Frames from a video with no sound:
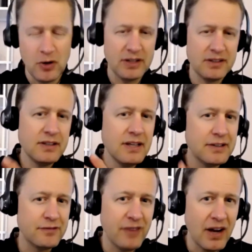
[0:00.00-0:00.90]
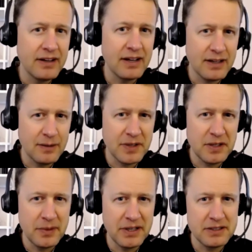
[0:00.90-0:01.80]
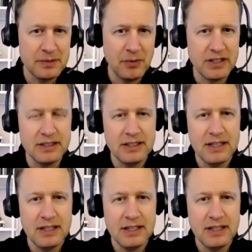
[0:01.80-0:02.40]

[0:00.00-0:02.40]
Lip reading: Then you had to find that company to bring it to market.